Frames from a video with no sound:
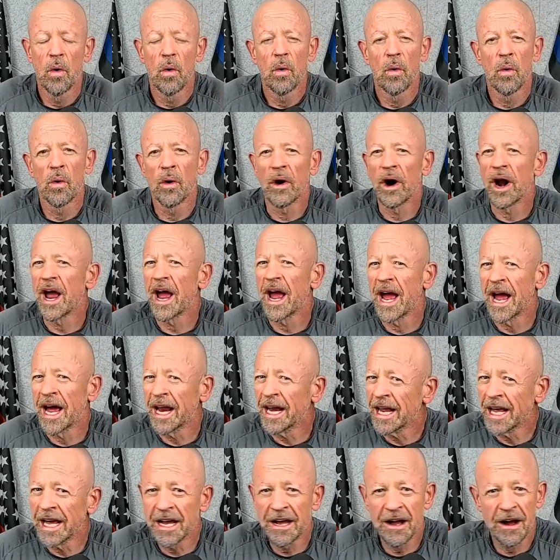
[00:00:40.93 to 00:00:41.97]
or
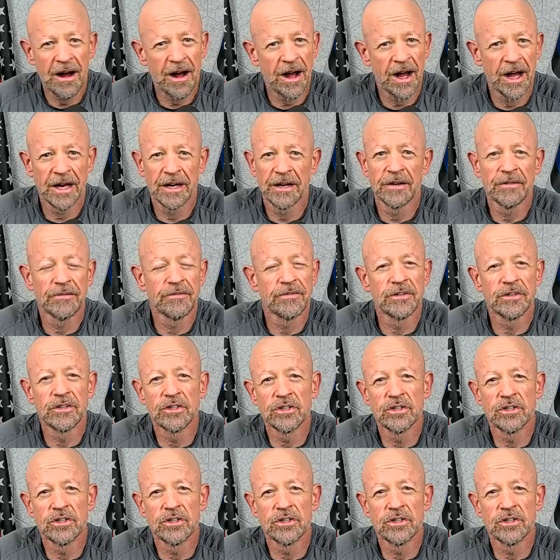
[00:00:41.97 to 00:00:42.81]
any kind of